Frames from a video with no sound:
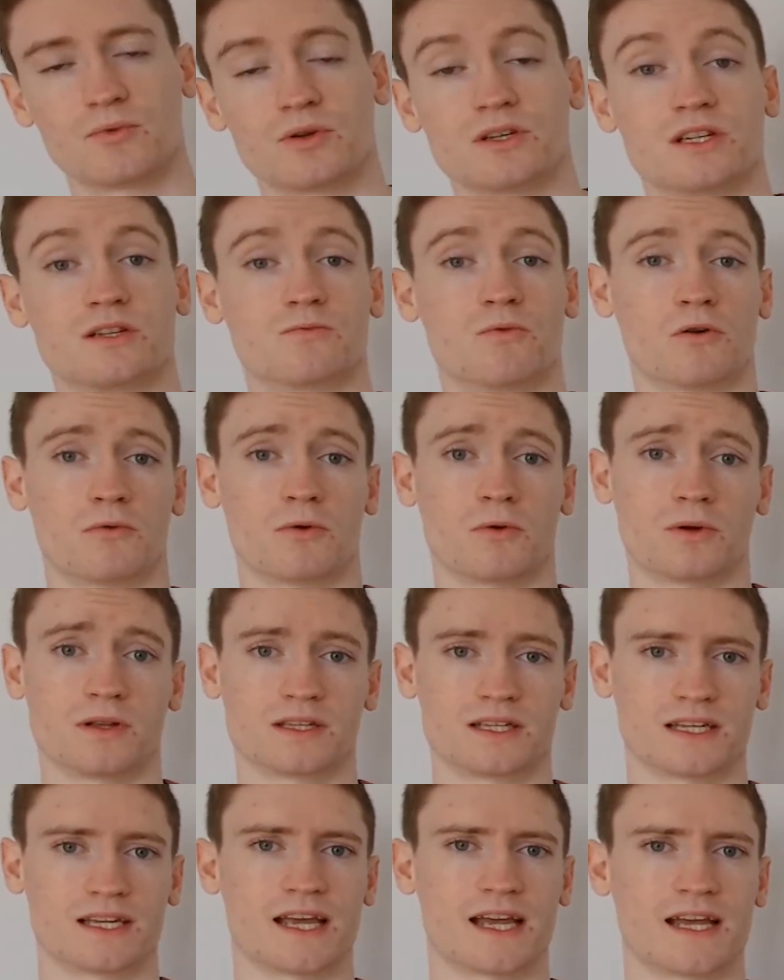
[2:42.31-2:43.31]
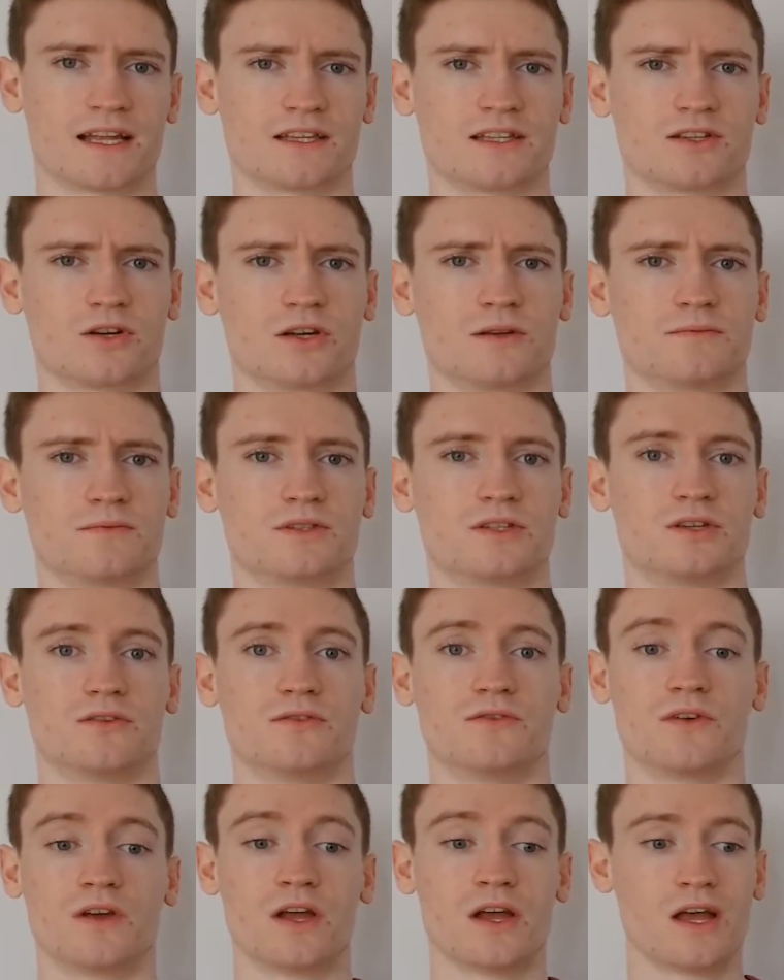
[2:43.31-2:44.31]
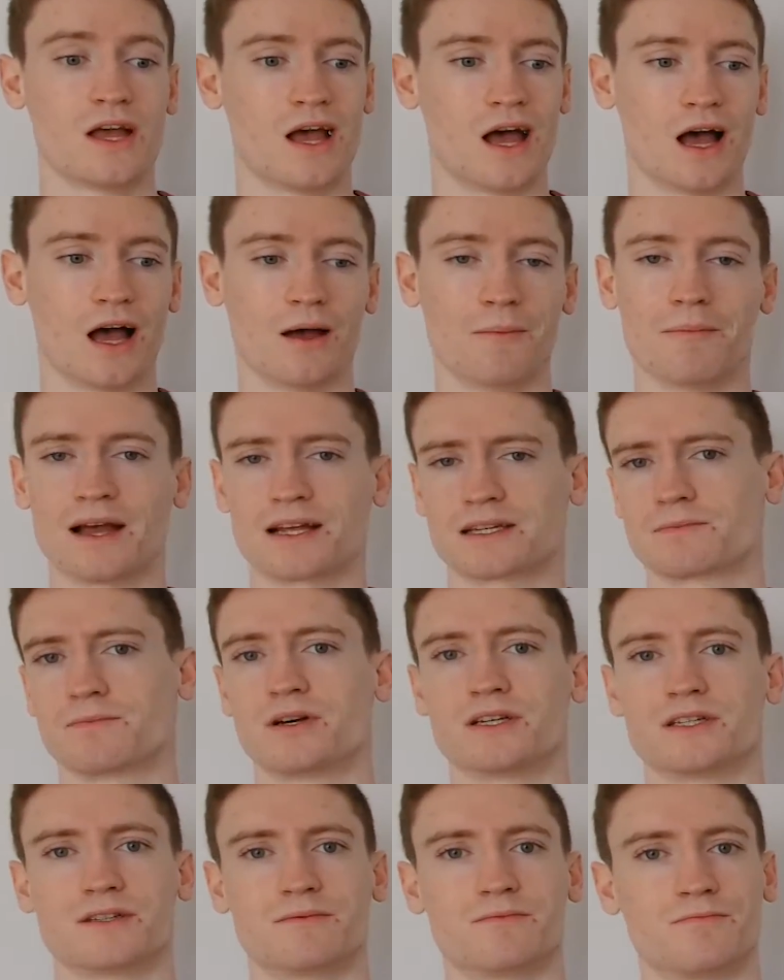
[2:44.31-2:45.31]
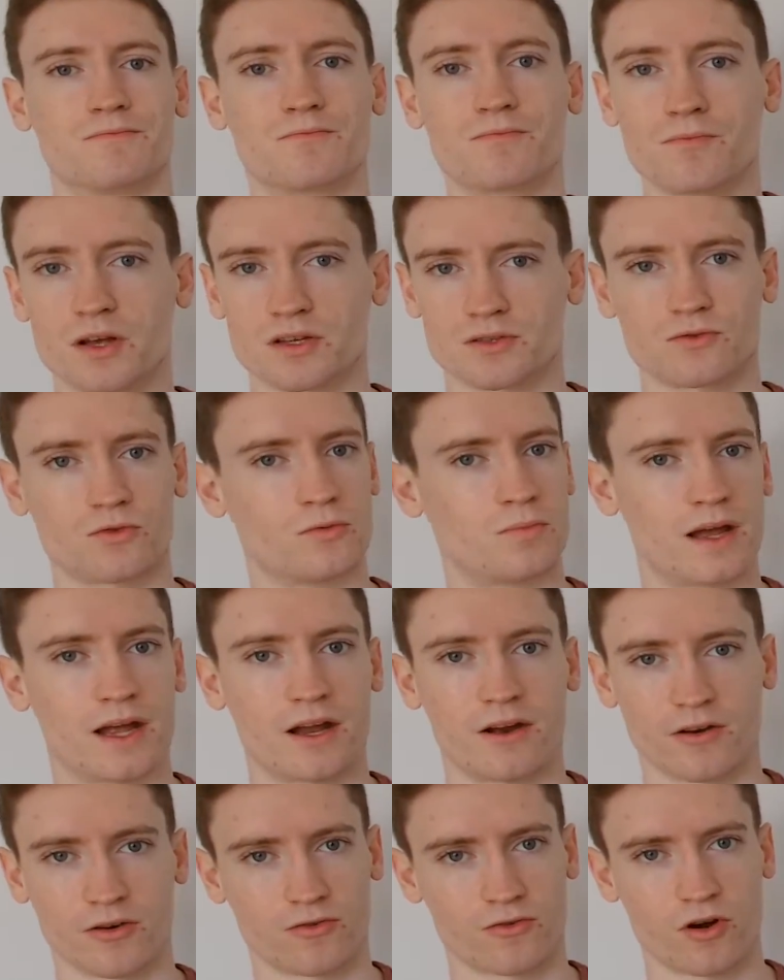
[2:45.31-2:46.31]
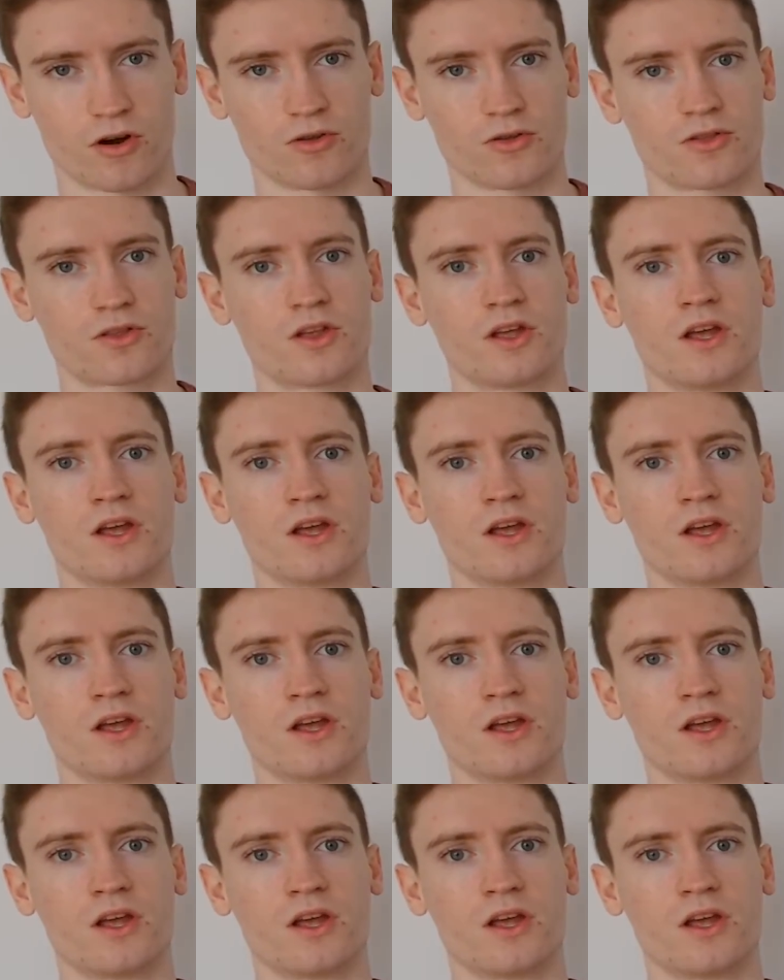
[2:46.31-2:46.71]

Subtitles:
which is what we want to get in terms of maximizing muscle repair and growth,